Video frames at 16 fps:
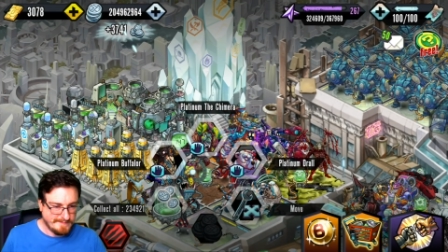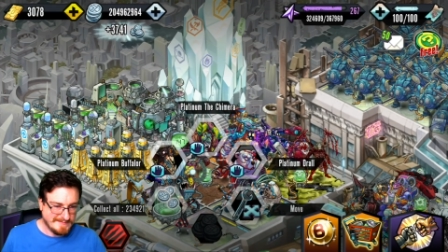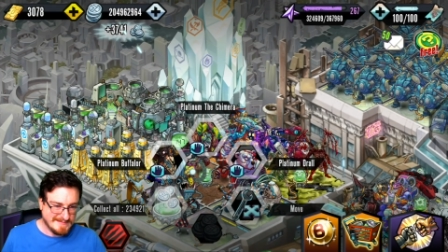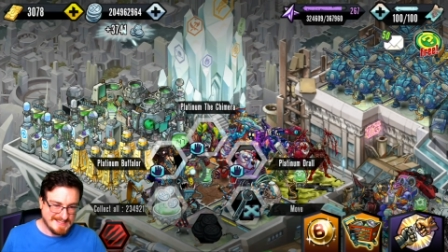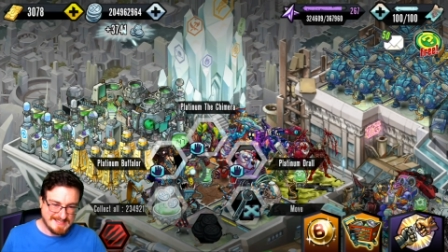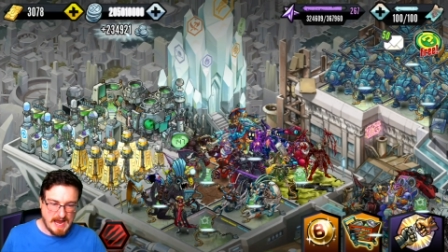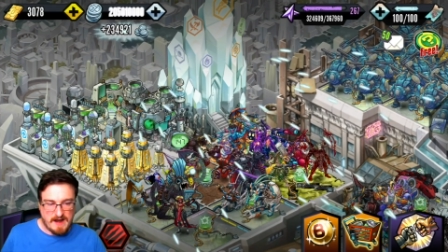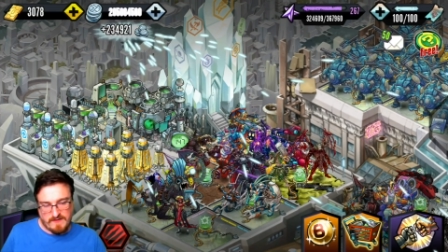
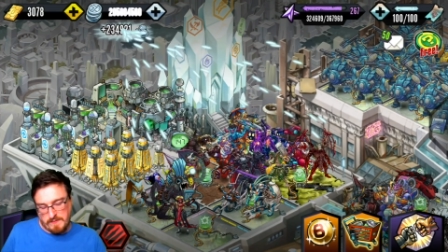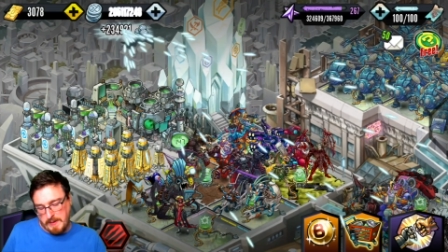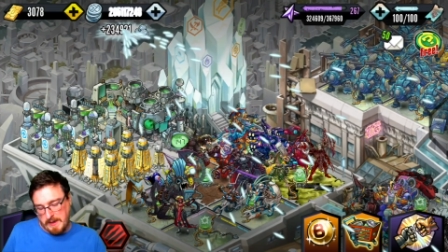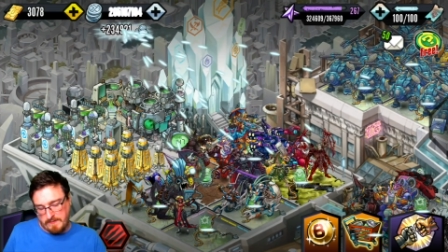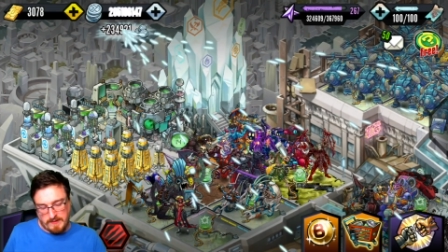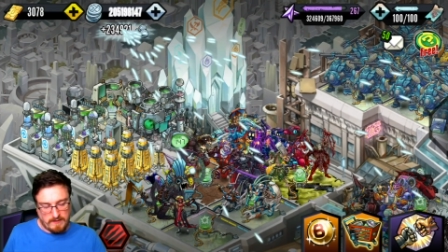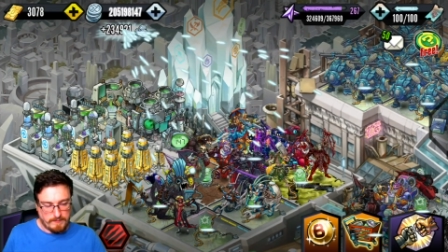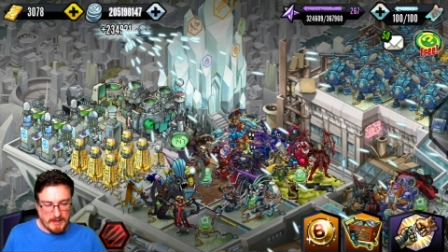Start of the
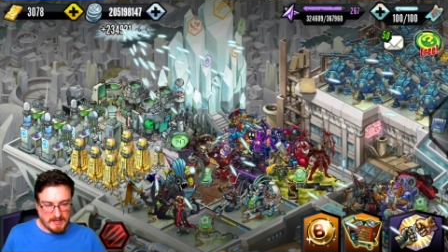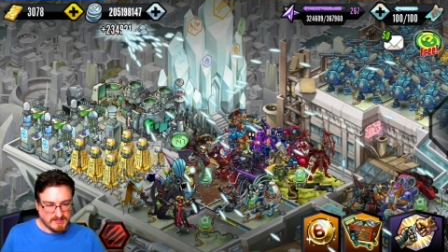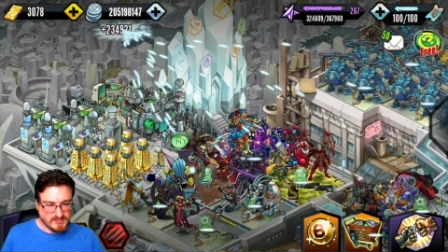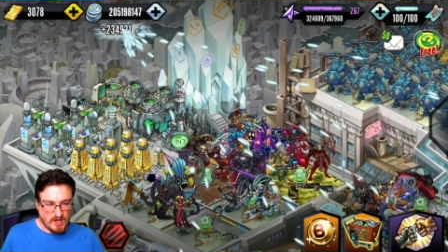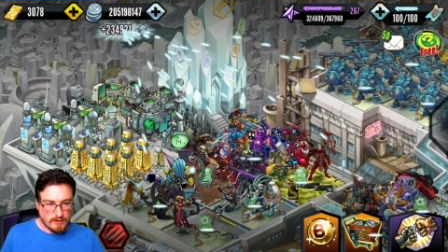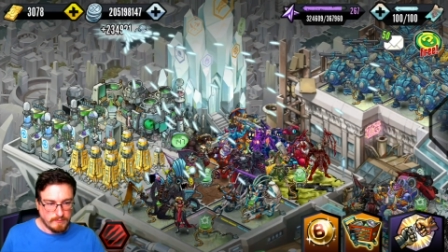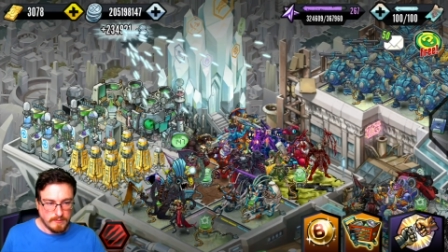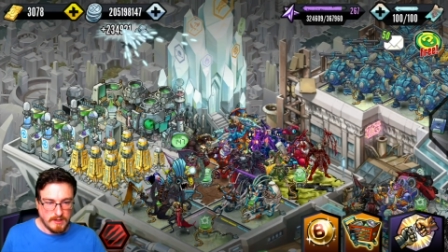PvP.
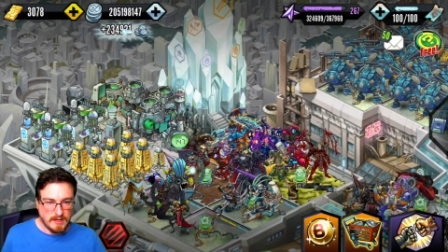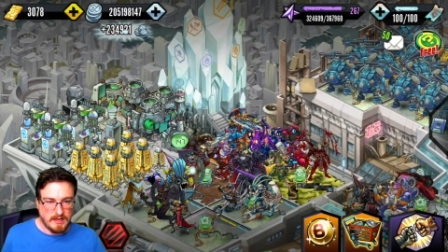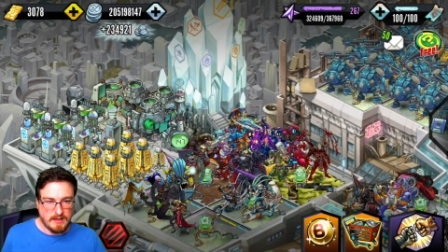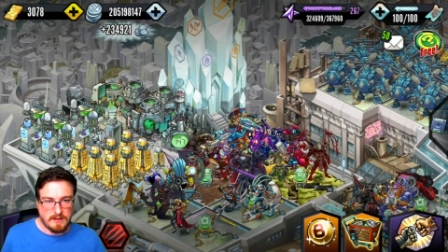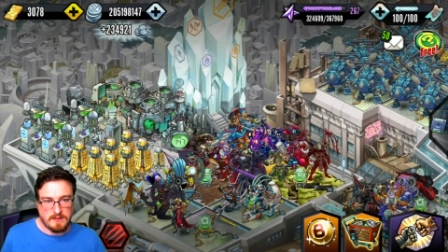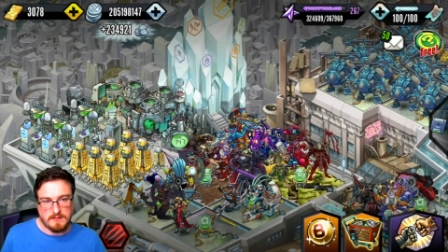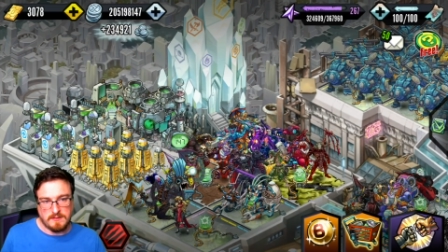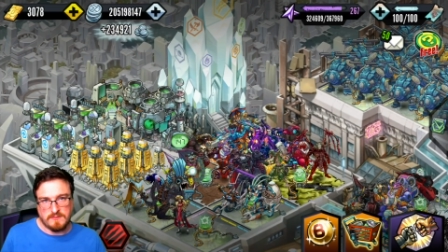So,
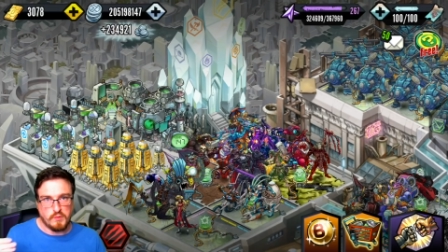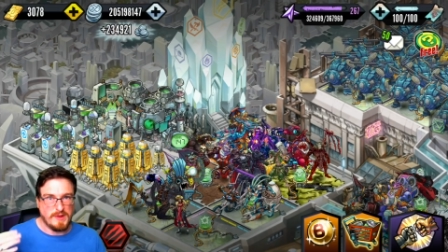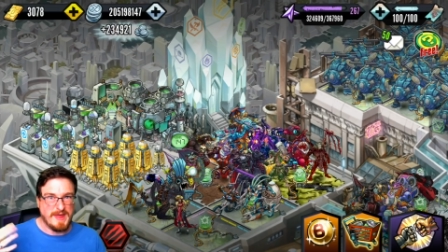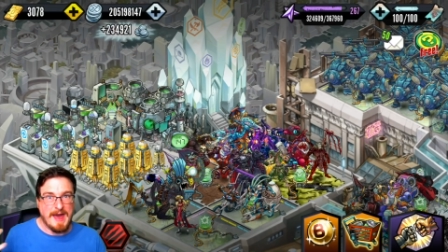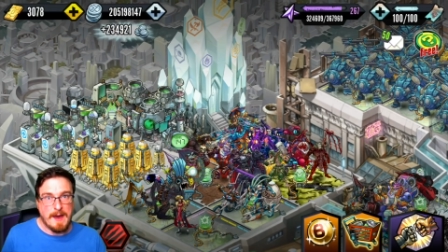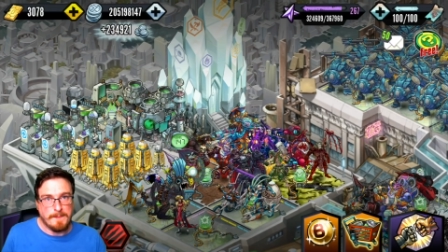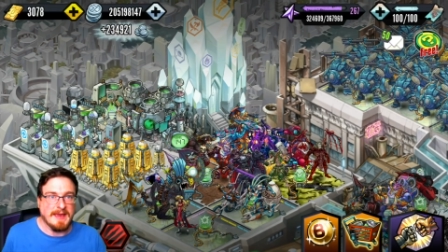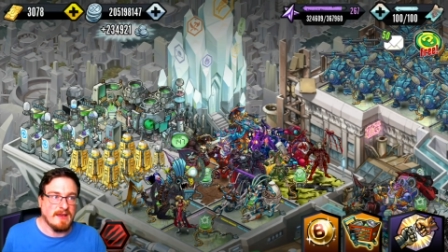in,
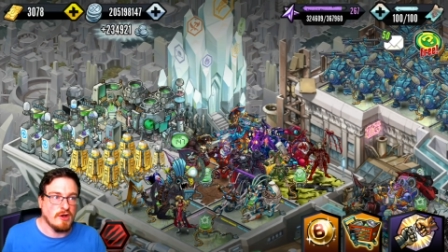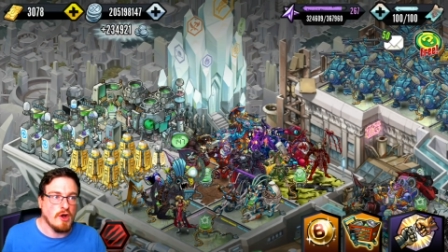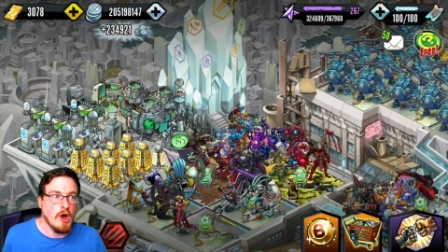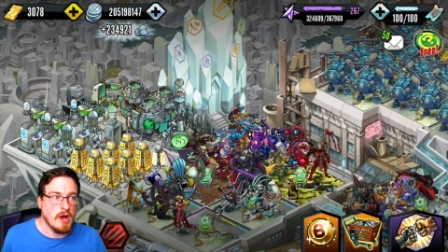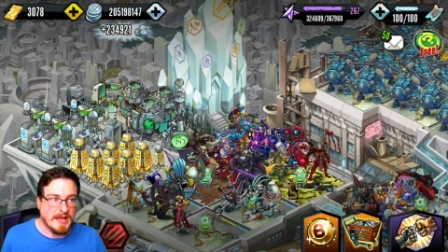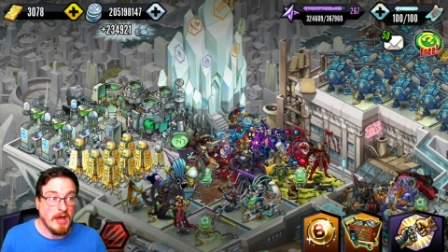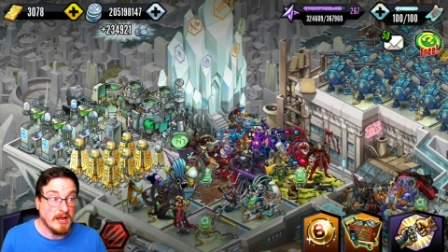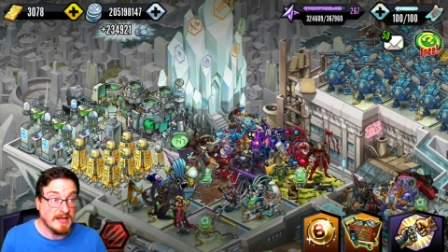without being
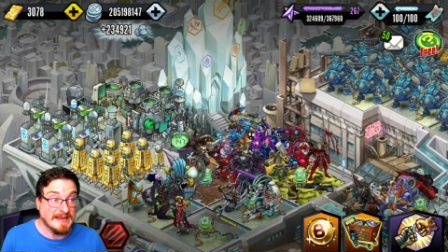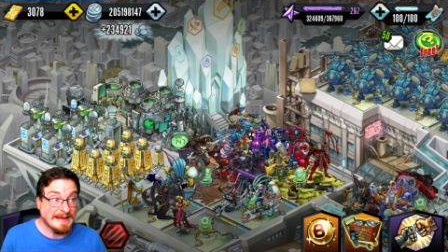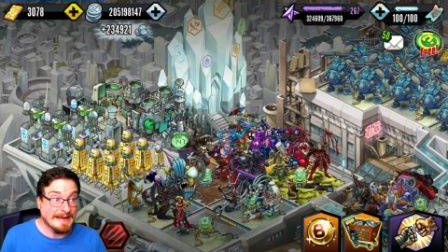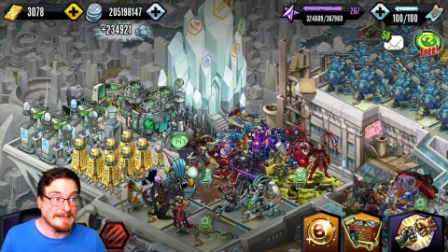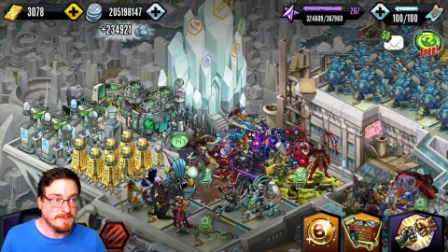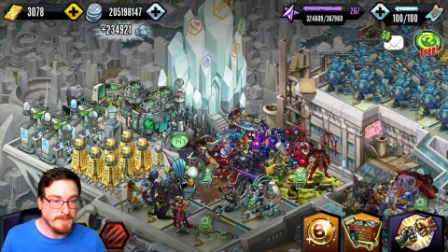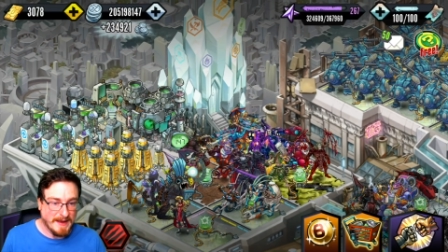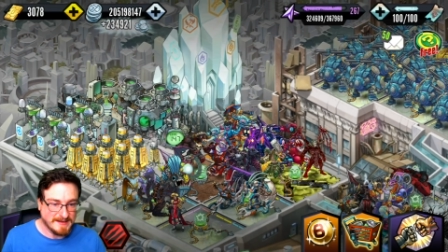cocky, I did
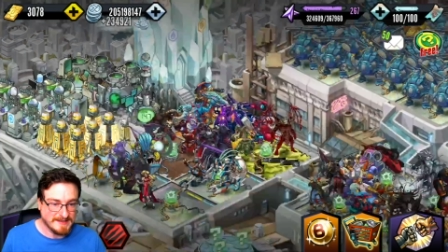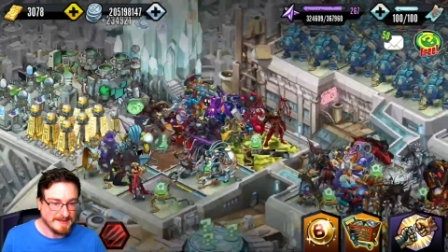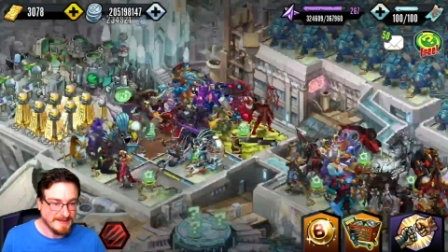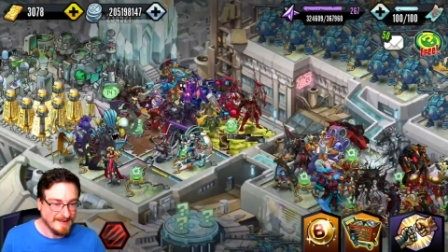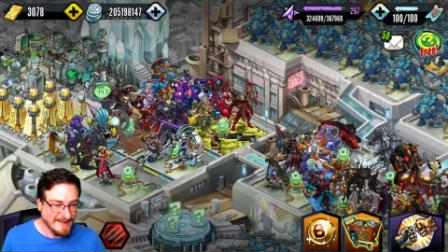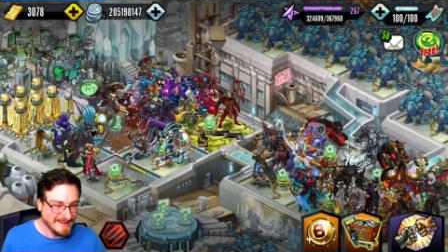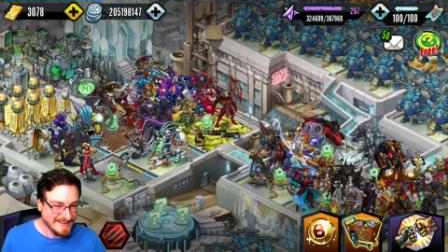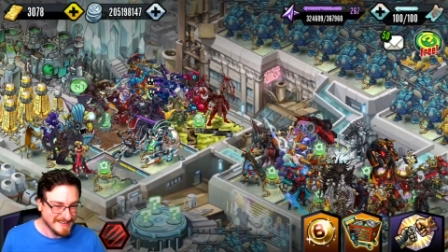expect
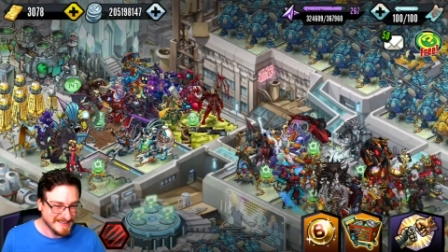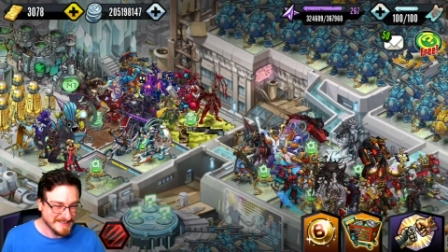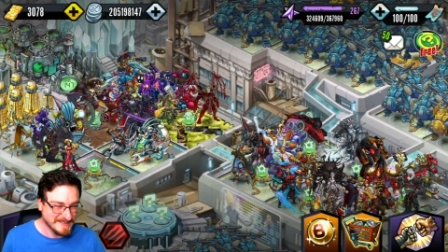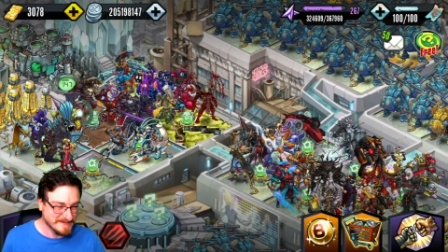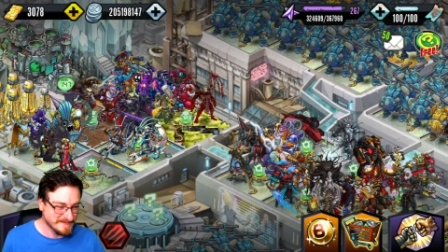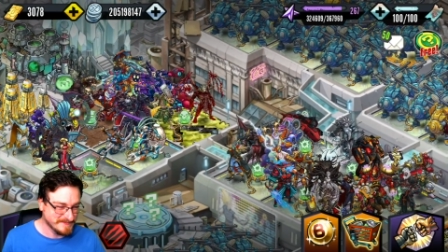it.